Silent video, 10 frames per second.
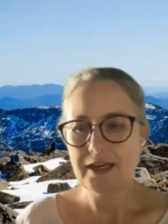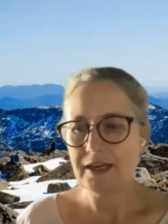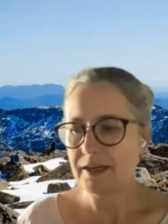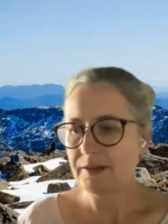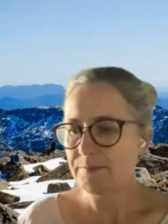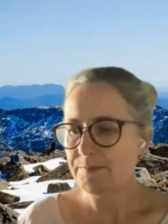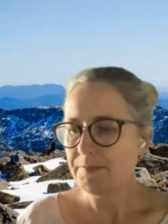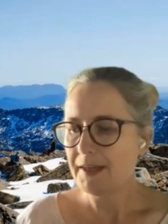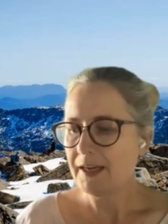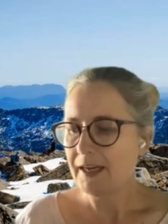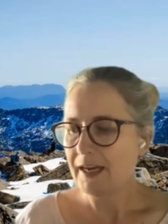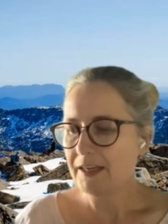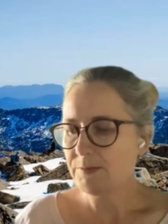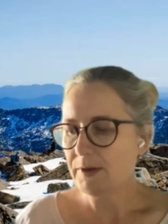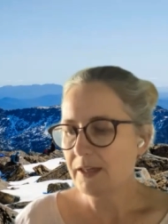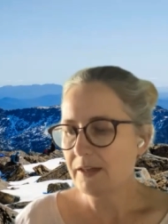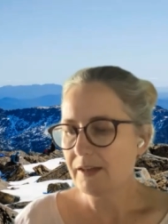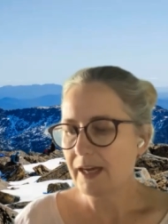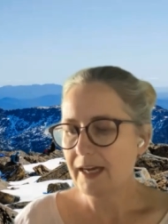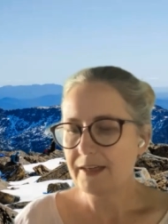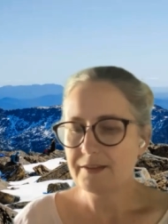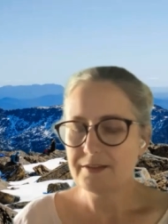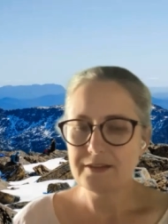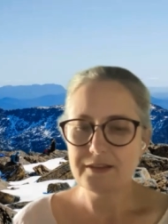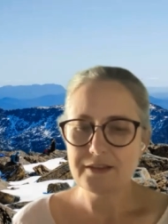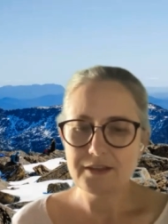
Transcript: um, as well as